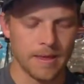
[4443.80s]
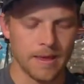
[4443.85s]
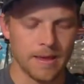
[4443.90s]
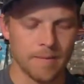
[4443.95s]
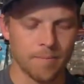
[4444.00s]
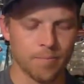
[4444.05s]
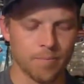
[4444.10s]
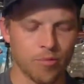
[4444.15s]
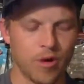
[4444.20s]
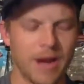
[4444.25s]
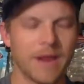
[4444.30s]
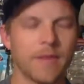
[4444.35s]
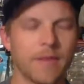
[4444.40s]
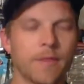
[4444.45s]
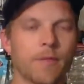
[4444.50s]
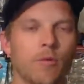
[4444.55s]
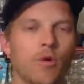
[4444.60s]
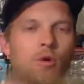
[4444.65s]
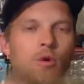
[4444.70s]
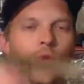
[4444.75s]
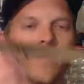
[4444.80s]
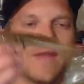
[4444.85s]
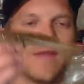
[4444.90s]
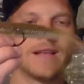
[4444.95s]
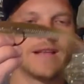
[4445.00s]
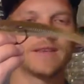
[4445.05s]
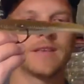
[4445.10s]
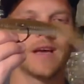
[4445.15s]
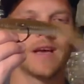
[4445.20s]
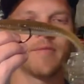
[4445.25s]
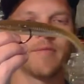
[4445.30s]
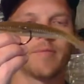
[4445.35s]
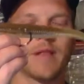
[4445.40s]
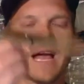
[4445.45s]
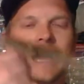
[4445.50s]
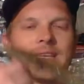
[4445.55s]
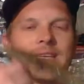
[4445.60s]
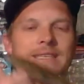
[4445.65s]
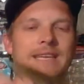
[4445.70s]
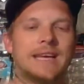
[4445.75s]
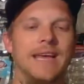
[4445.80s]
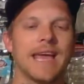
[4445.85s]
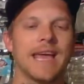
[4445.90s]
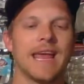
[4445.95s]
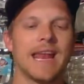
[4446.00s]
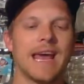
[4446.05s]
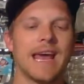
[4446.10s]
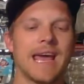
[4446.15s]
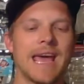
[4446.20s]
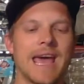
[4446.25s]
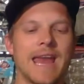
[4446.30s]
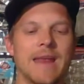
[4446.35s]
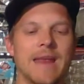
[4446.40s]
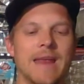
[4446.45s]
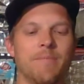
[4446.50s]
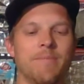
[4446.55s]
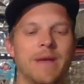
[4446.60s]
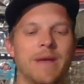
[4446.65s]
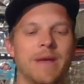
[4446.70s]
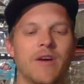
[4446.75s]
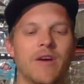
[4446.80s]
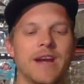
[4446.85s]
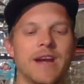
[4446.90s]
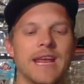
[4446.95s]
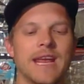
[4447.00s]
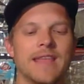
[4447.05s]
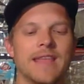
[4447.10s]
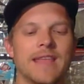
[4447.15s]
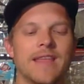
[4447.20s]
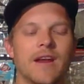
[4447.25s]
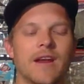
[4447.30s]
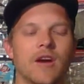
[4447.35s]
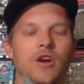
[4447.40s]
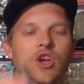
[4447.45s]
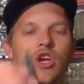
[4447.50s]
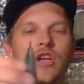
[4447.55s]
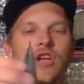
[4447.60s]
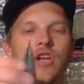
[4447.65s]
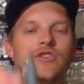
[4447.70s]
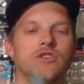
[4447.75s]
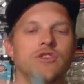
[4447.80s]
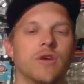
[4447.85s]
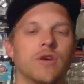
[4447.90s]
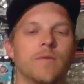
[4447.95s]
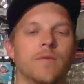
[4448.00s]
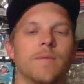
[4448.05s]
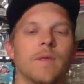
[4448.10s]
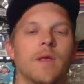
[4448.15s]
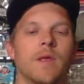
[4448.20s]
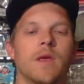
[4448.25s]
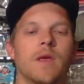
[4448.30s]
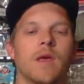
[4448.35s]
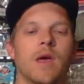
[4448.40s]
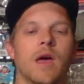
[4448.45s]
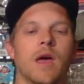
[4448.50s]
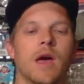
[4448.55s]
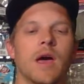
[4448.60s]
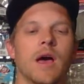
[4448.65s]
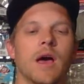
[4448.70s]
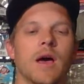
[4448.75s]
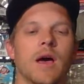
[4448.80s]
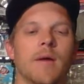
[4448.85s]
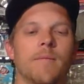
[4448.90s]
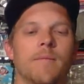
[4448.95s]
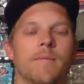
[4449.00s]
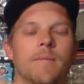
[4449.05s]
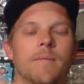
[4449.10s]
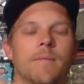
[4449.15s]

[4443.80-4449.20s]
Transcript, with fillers: and break through that soft plastic. And I had it buried in there good. So, um,